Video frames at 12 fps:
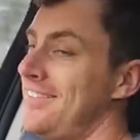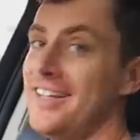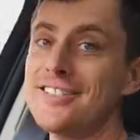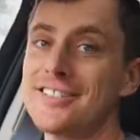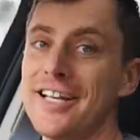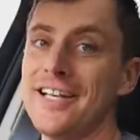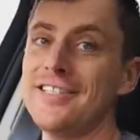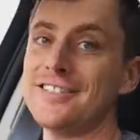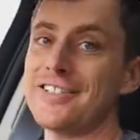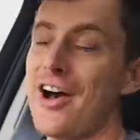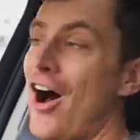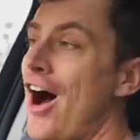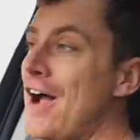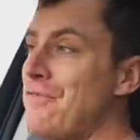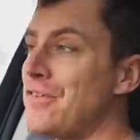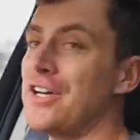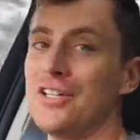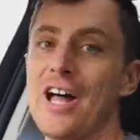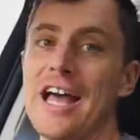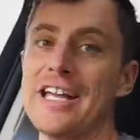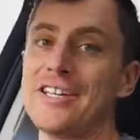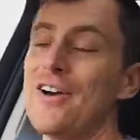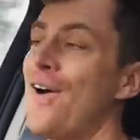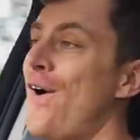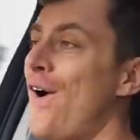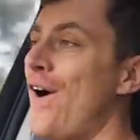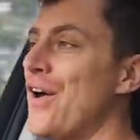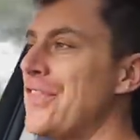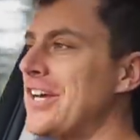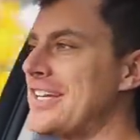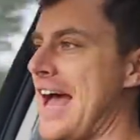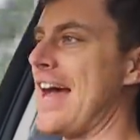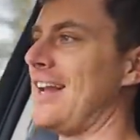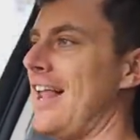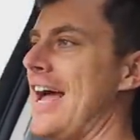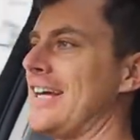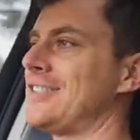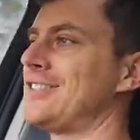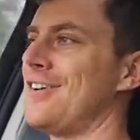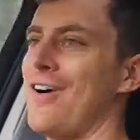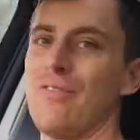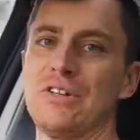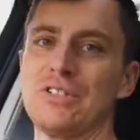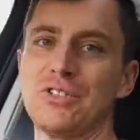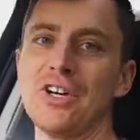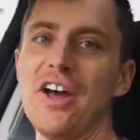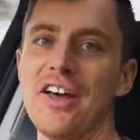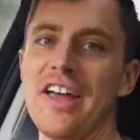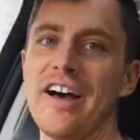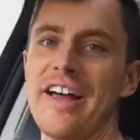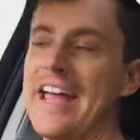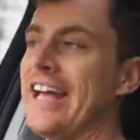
these things I feel like are the Cadillacs of Australia